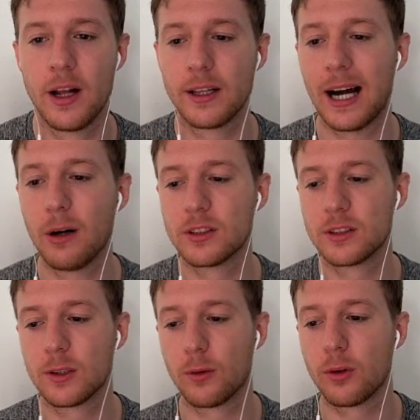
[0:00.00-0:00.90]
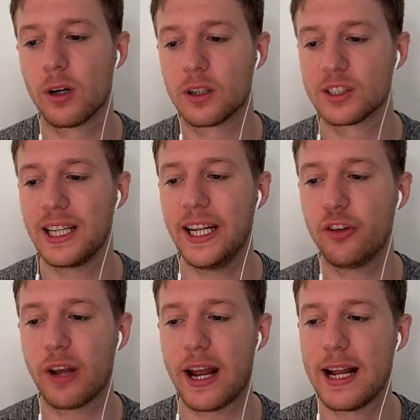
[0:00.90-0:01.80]
thousands of dollars each
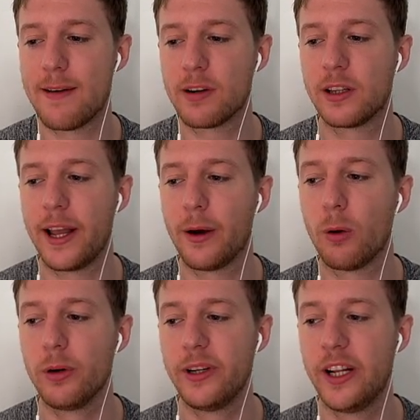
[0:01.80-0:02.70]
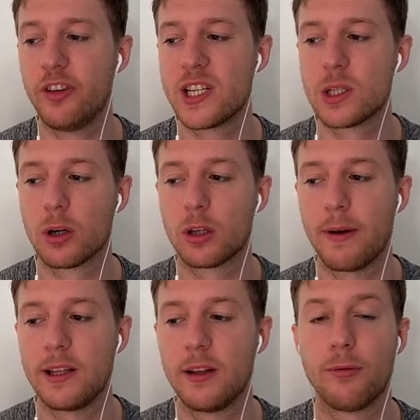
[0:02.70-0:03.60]
and every day on Digistore
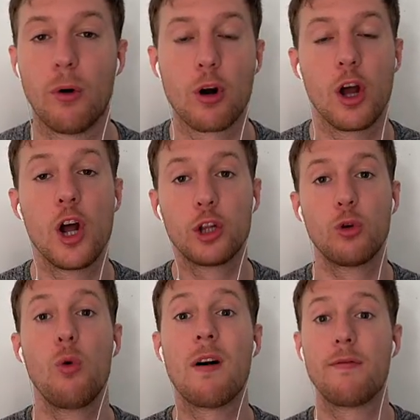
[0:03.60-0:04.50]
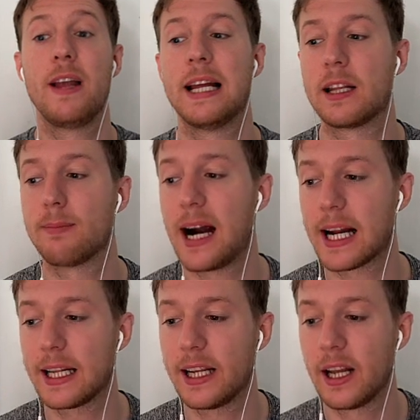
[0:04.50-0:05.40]
twenty-four through affiliate
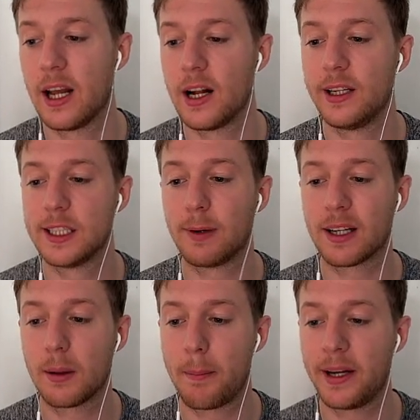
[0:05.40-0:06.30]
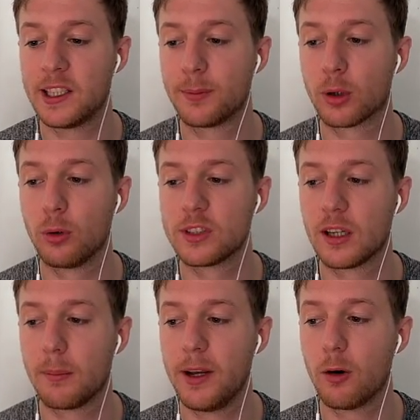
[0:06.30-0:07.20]
marketing. This one campaign is producing
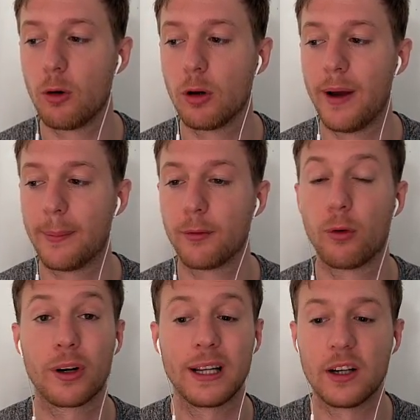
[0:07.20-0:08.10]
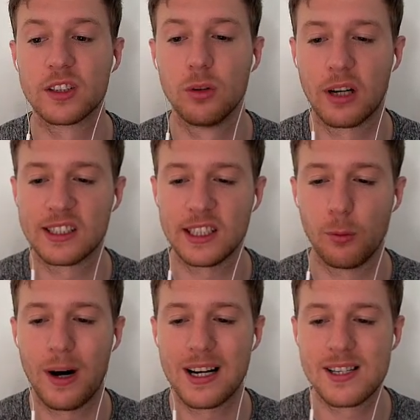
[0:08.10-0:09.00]
me all the way up to four thousand dollars in
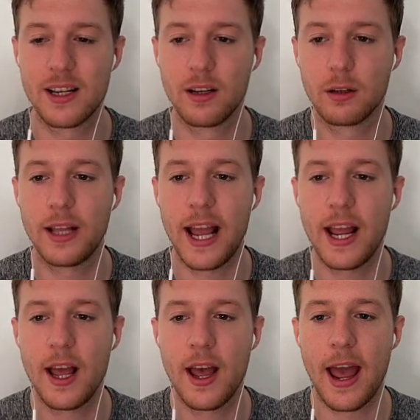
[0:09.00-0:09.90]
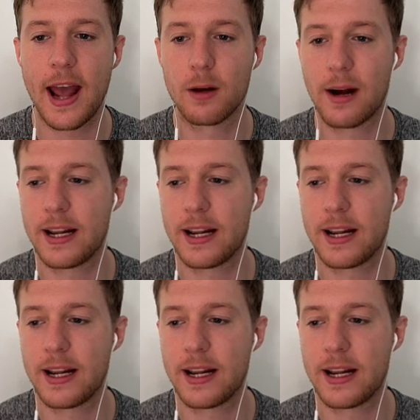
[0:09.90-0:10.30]
one single day. And right